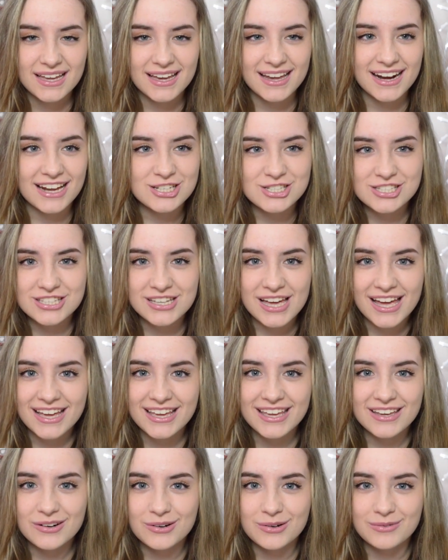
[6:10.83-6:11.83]
And I just get, I
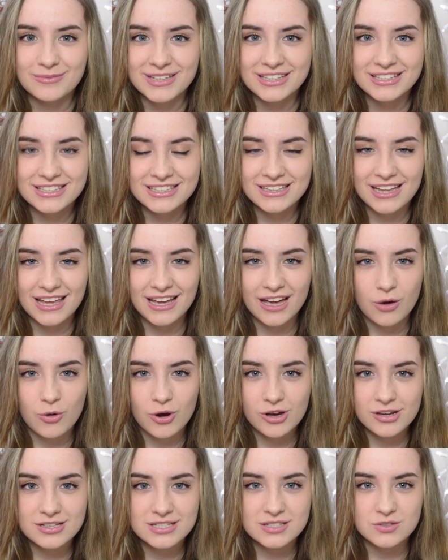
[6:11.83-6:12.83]
get them, and then like I
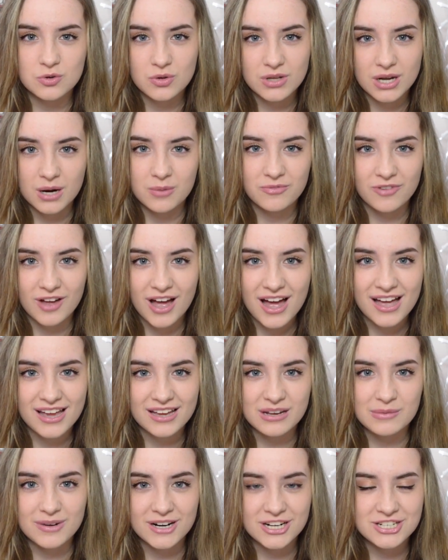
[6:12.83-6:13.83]
walk into school and I'm
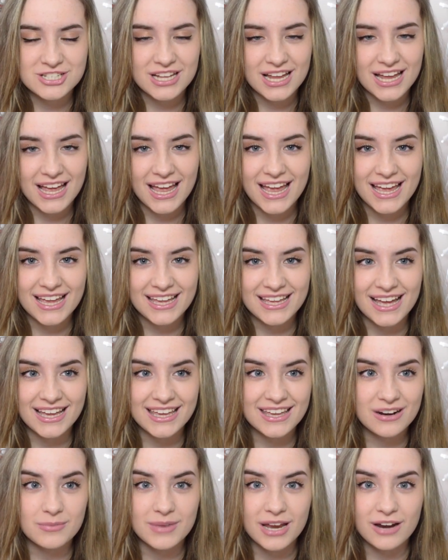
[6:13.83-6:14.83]
fine. But I just, I hate, I
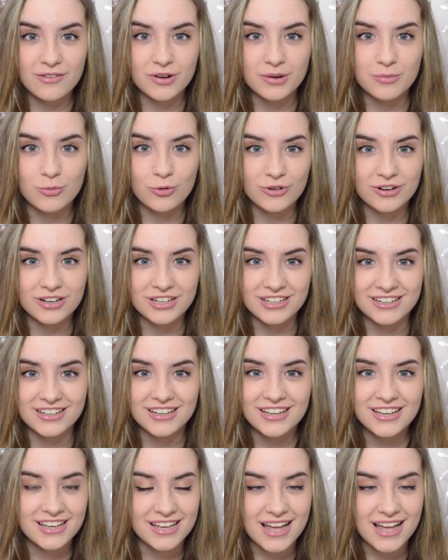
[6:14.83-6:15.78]
get them every morning.